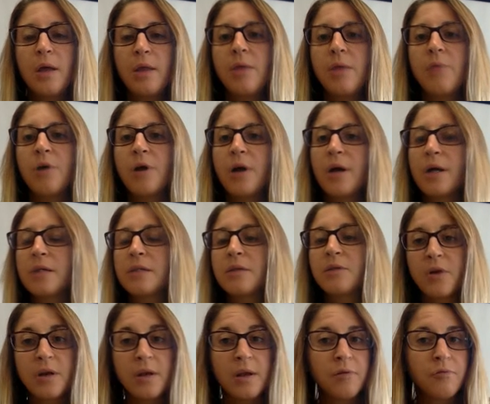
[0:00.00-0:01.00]
they were asked to
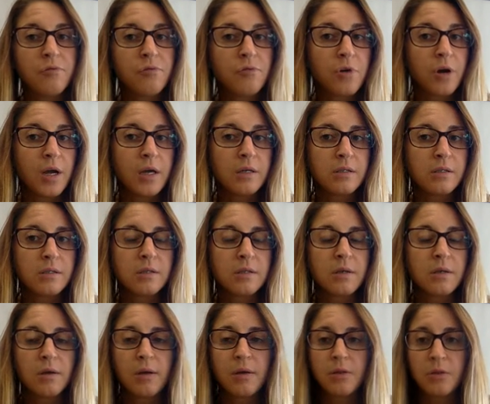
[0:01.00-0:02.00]
find a phrase,
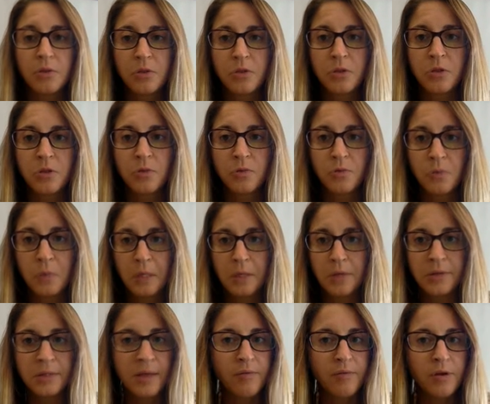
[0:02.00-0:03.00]
3
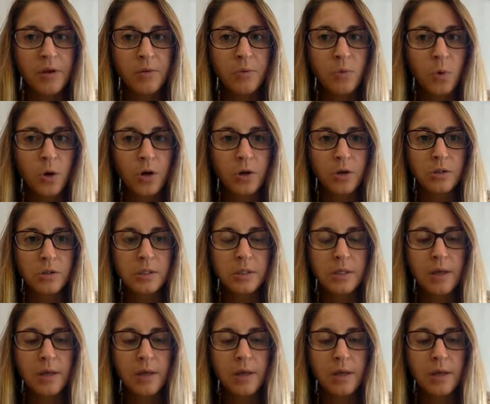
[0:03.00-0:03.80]
to 7 words